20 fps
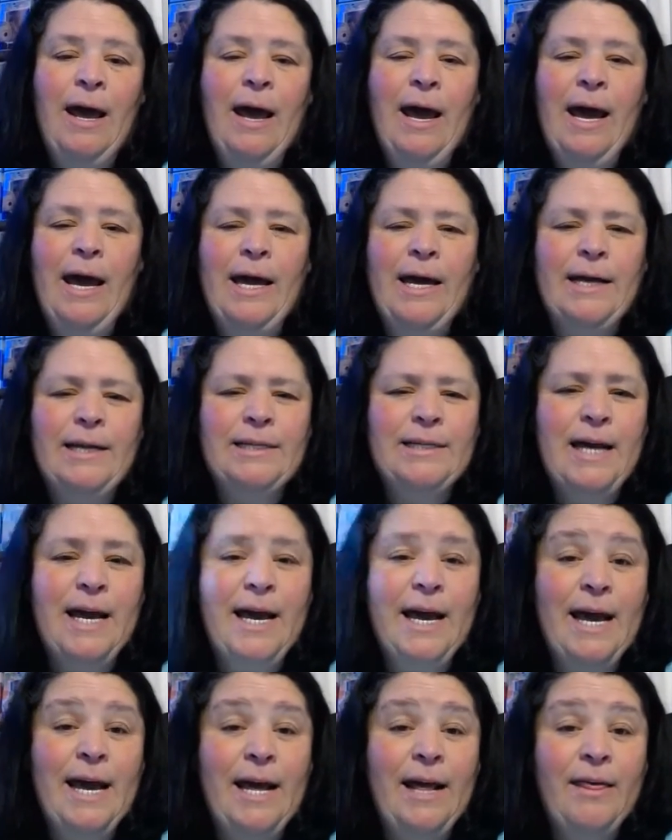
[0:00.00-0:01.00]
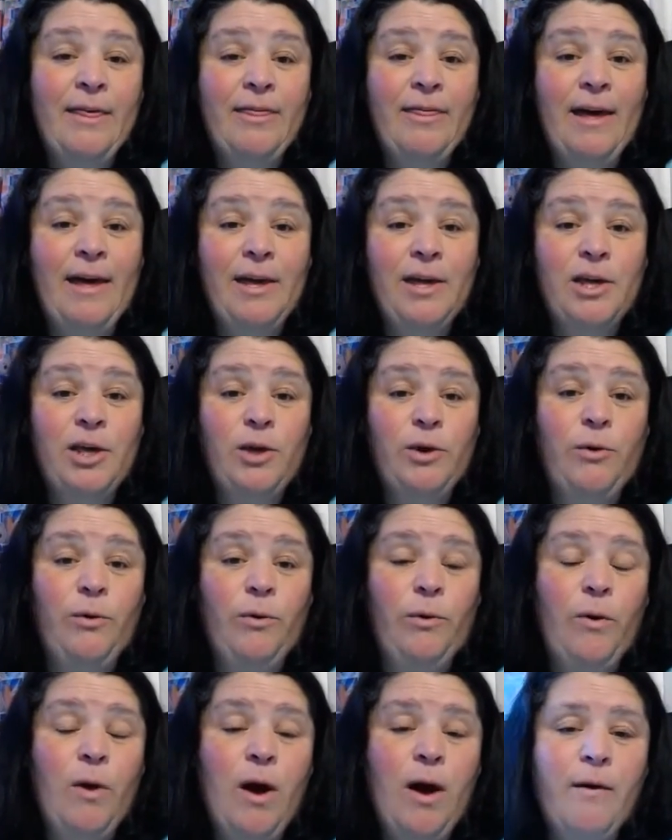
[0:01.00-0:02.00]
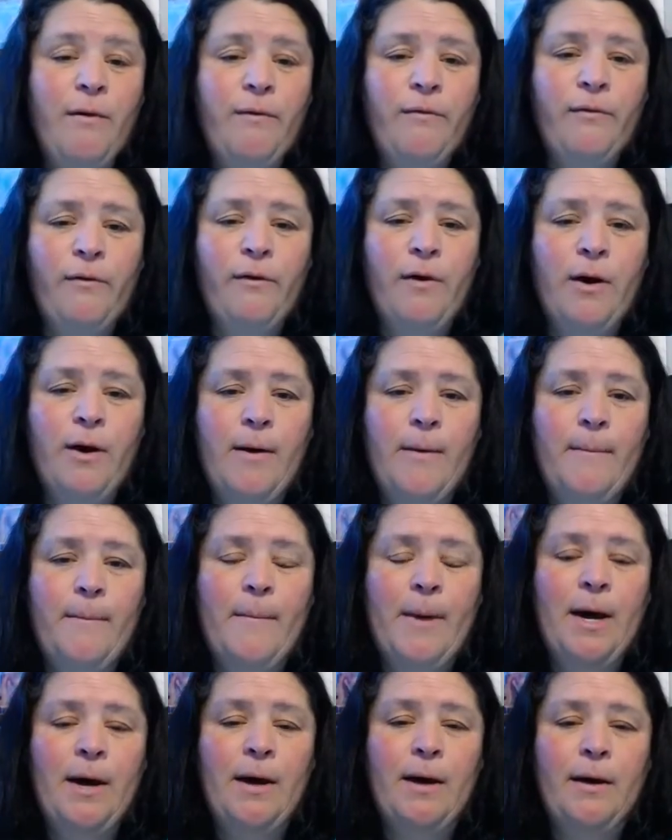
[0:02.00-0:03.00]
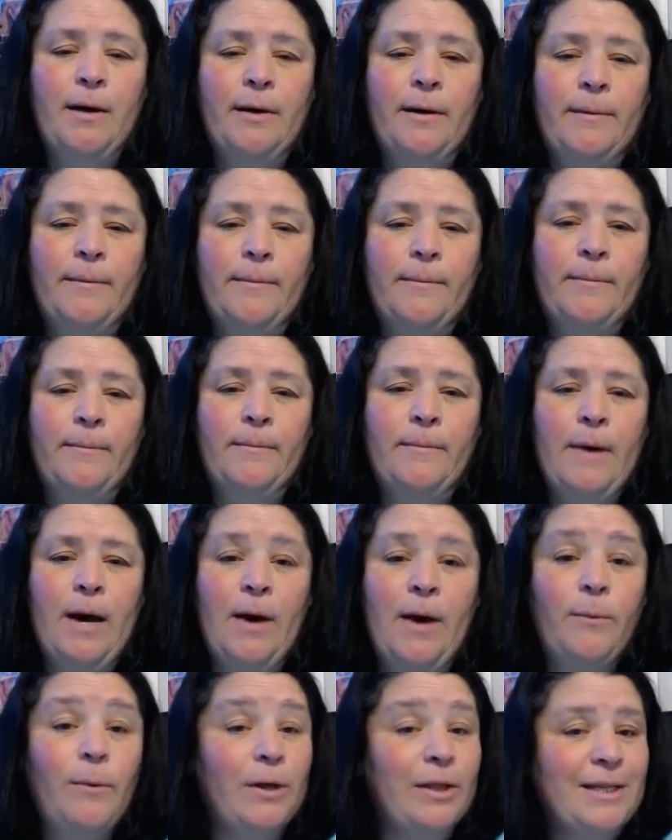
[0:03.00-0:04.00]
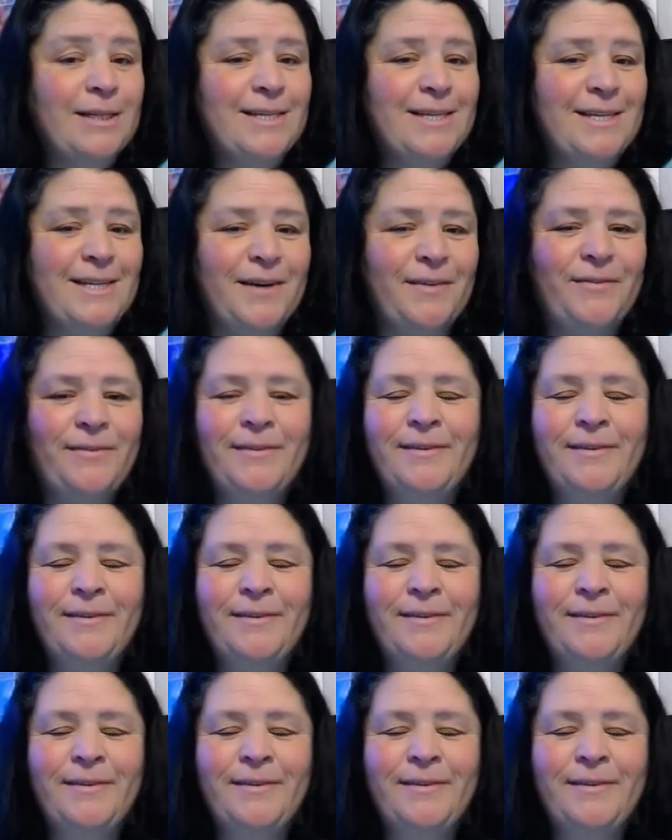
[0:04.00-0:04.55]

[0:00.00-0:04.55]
And a thank you from, um, I Want This Stuff.